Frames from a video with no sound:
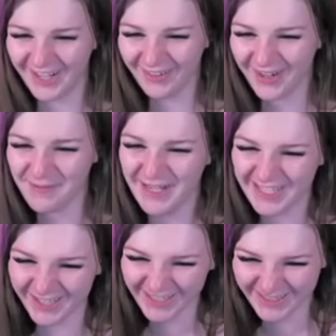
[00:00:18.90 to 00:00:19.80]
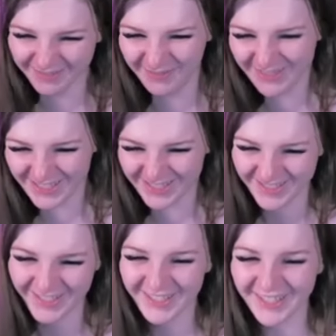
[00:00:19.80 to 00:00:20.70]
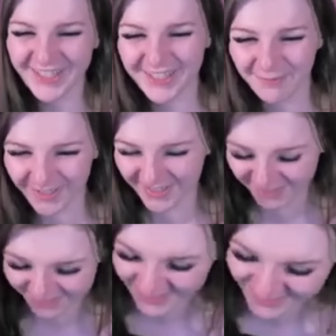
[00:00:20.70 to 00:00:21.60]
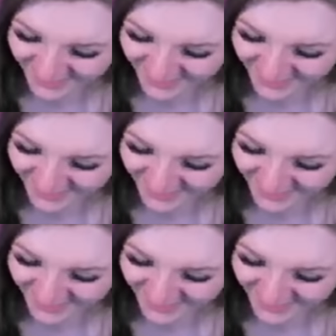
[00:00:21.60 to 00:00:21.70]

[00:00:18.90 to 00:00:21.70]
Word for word: I want to be doing them in this, like putting a wig